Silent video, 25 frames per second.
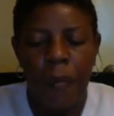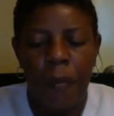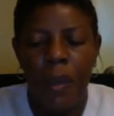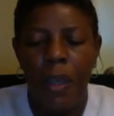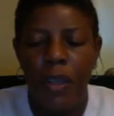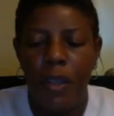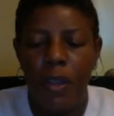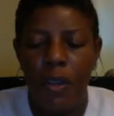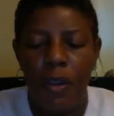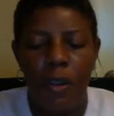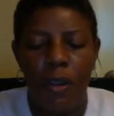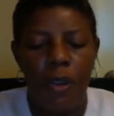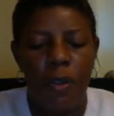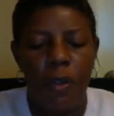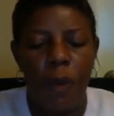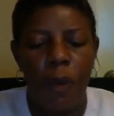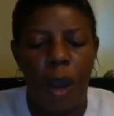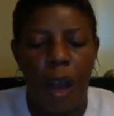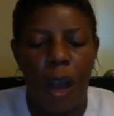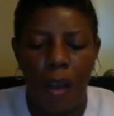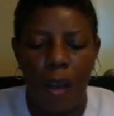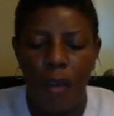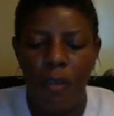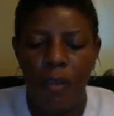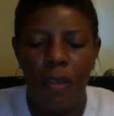Students will
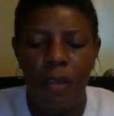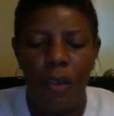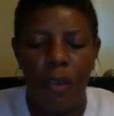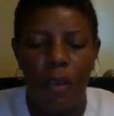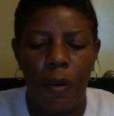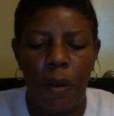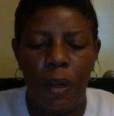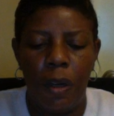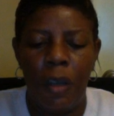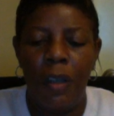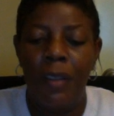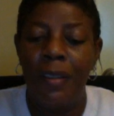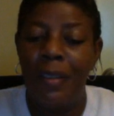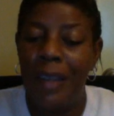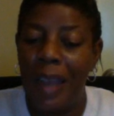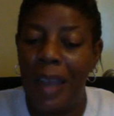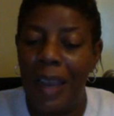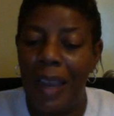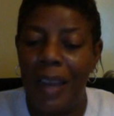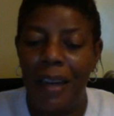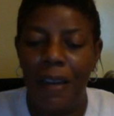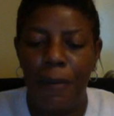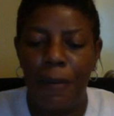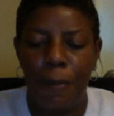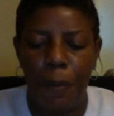also earn
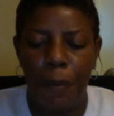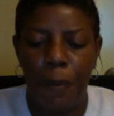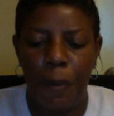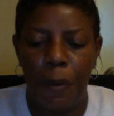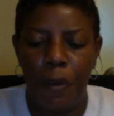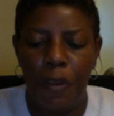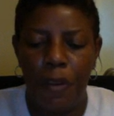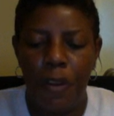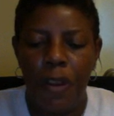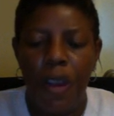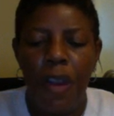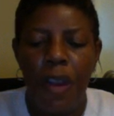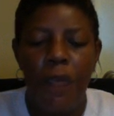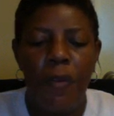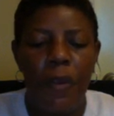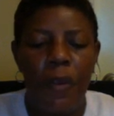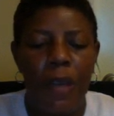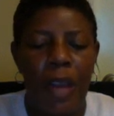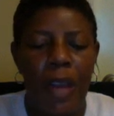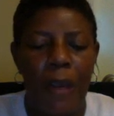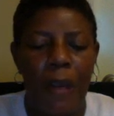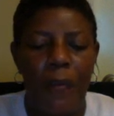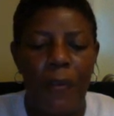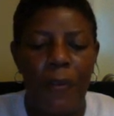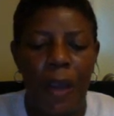negative points for
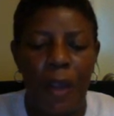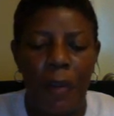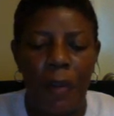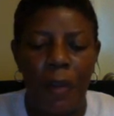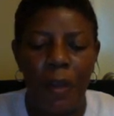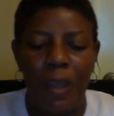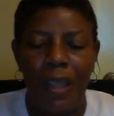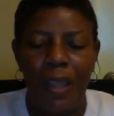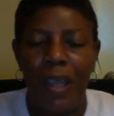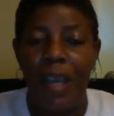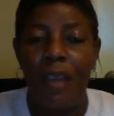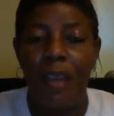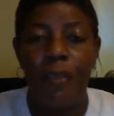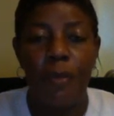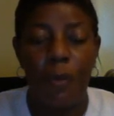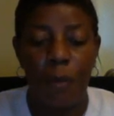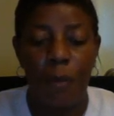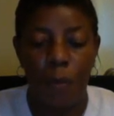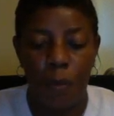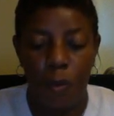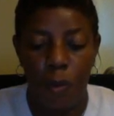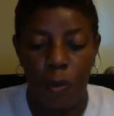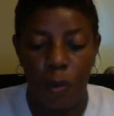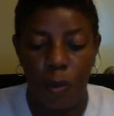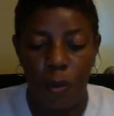not following
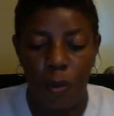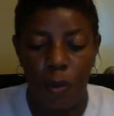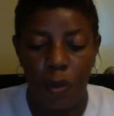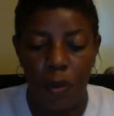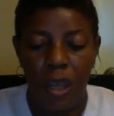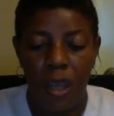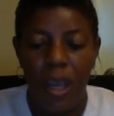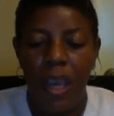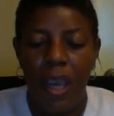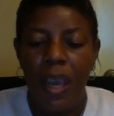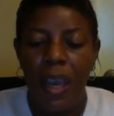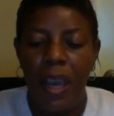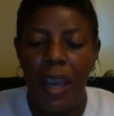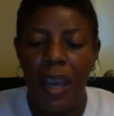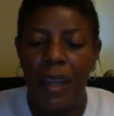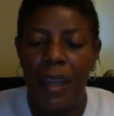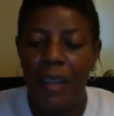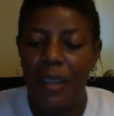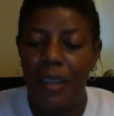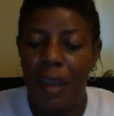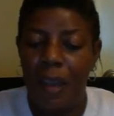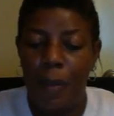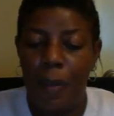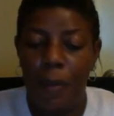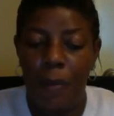classroom rules. An
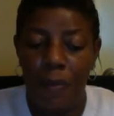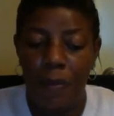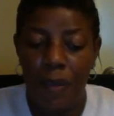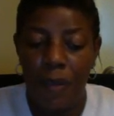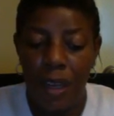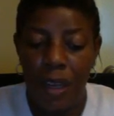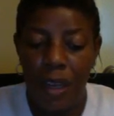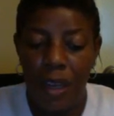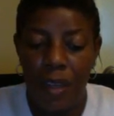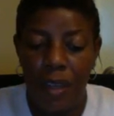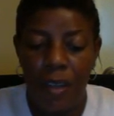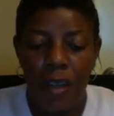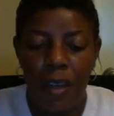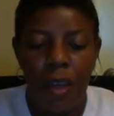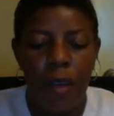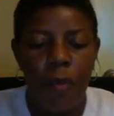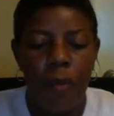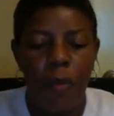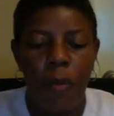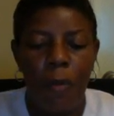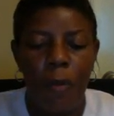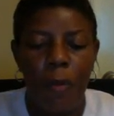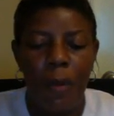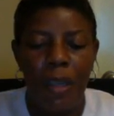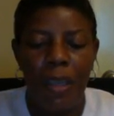example of this
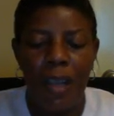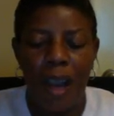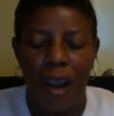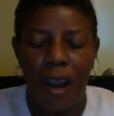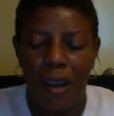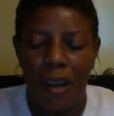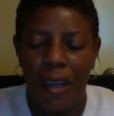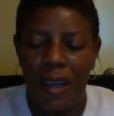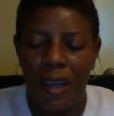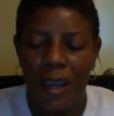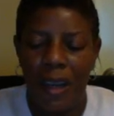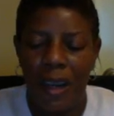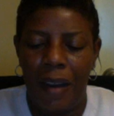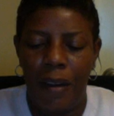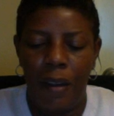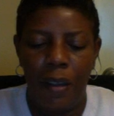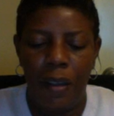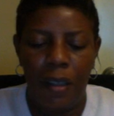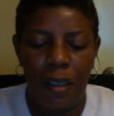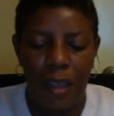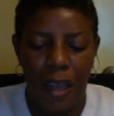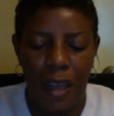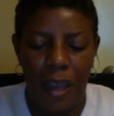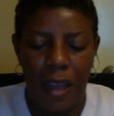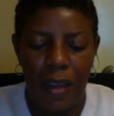would be talking out in
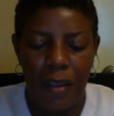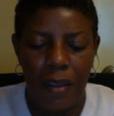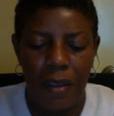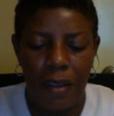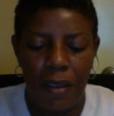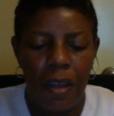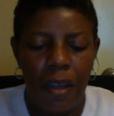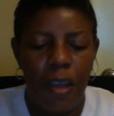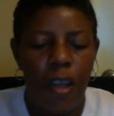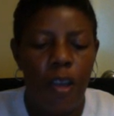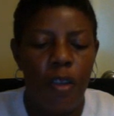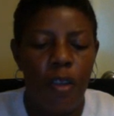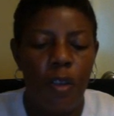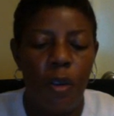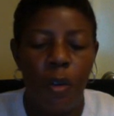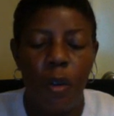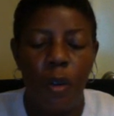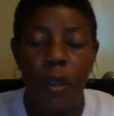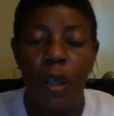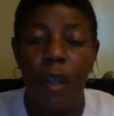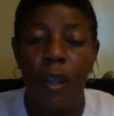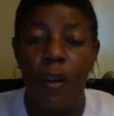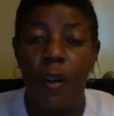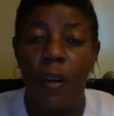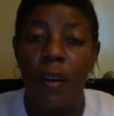class.
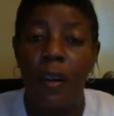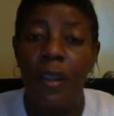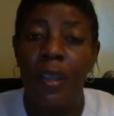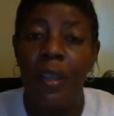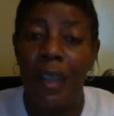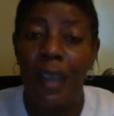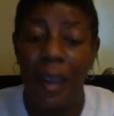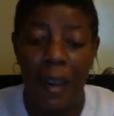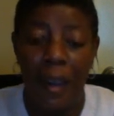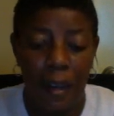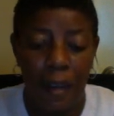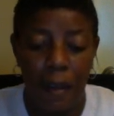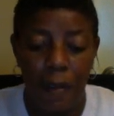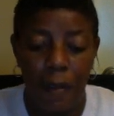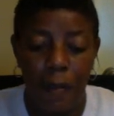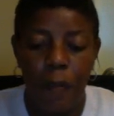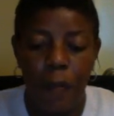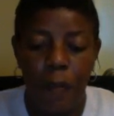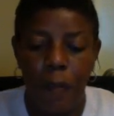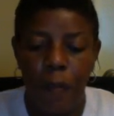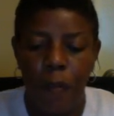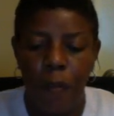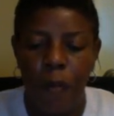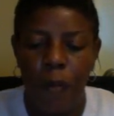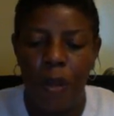Student can earn negative
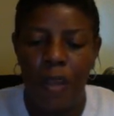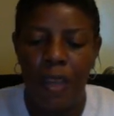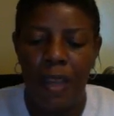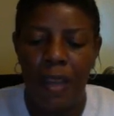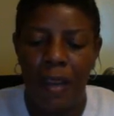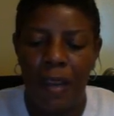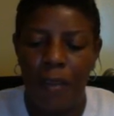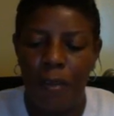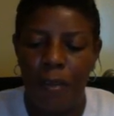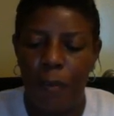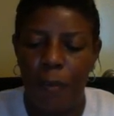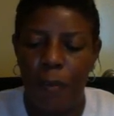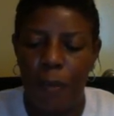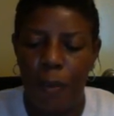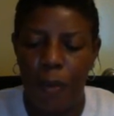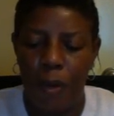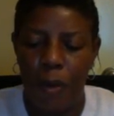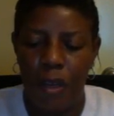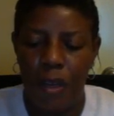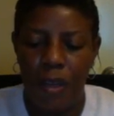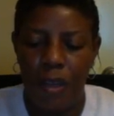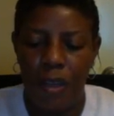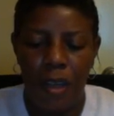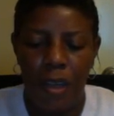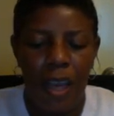1,000
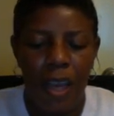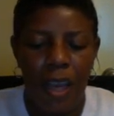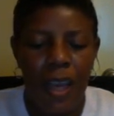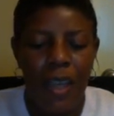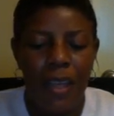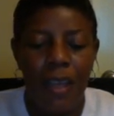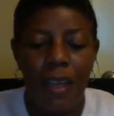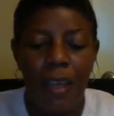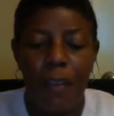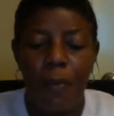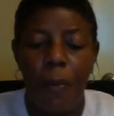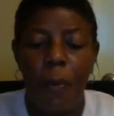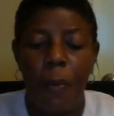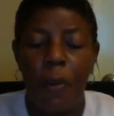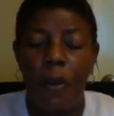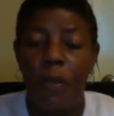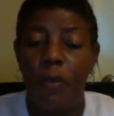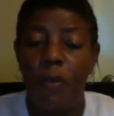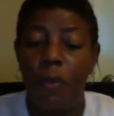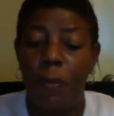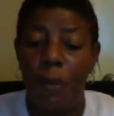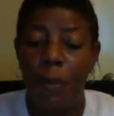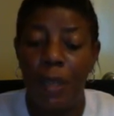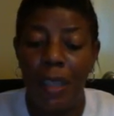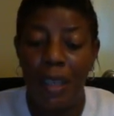points. These points
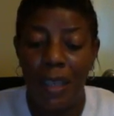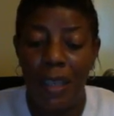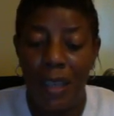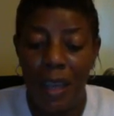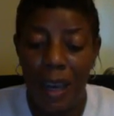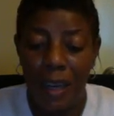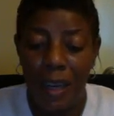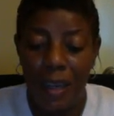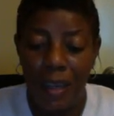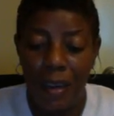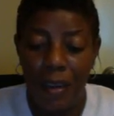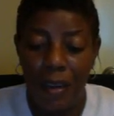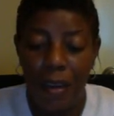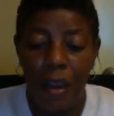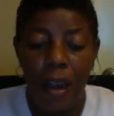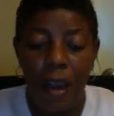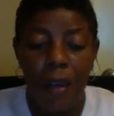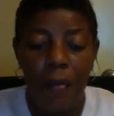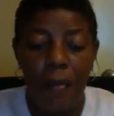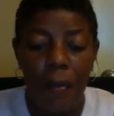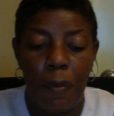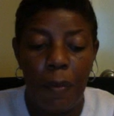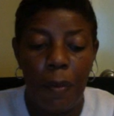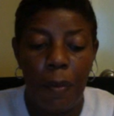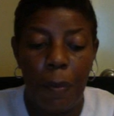will be deducted
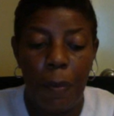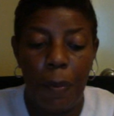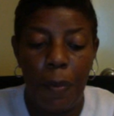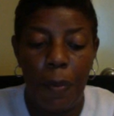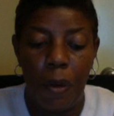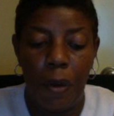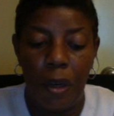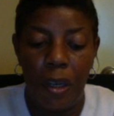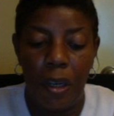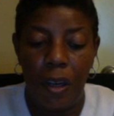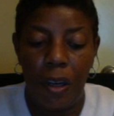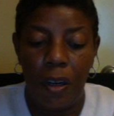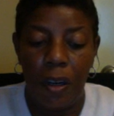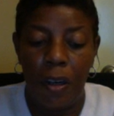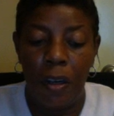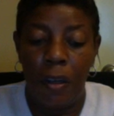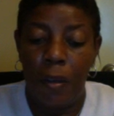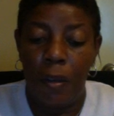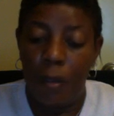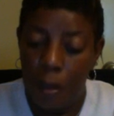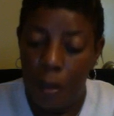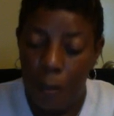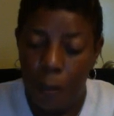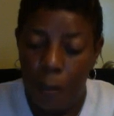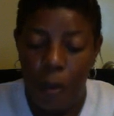from
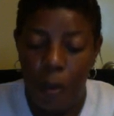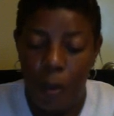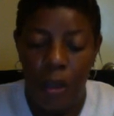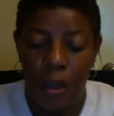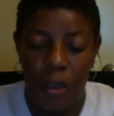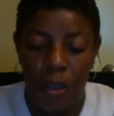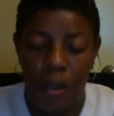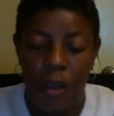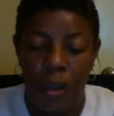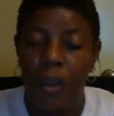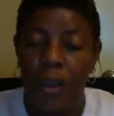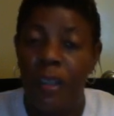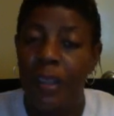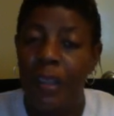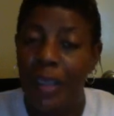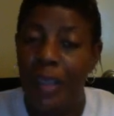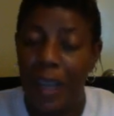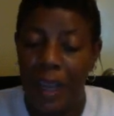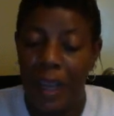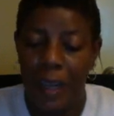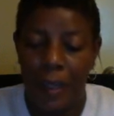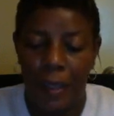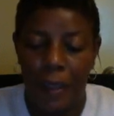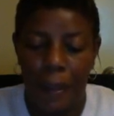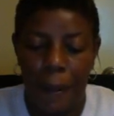the points earned
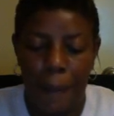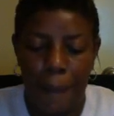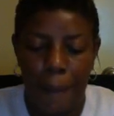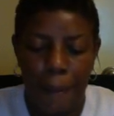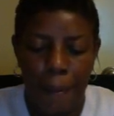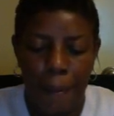daily.